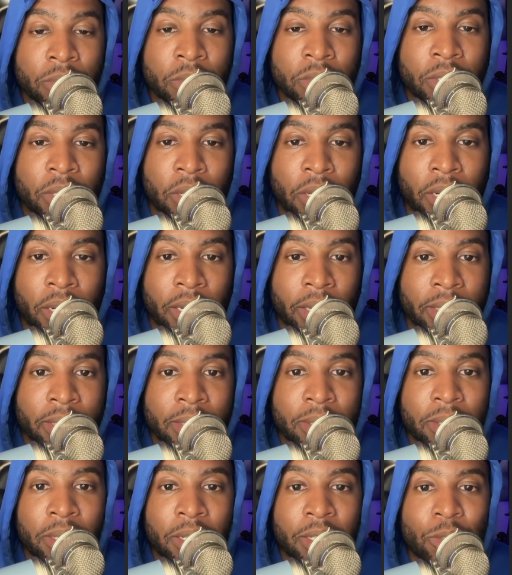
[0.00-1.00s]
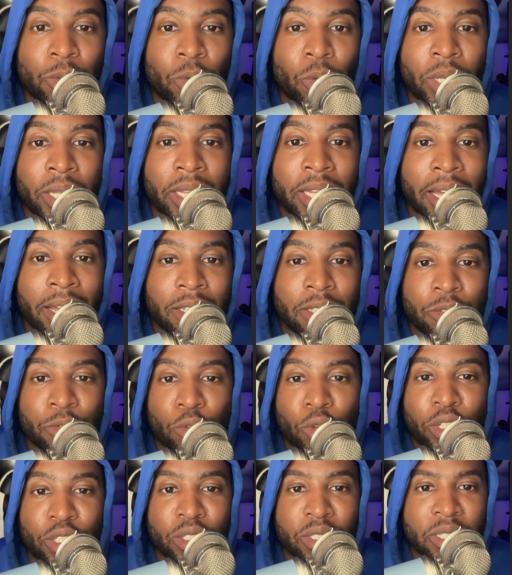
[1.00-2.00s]
All right, so that's
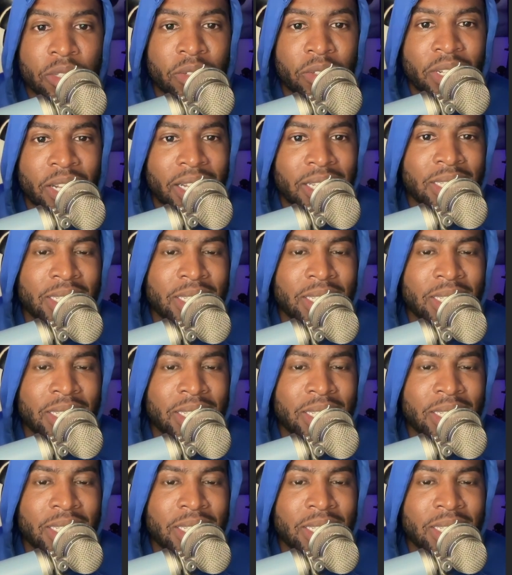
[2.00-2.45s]
$1,470.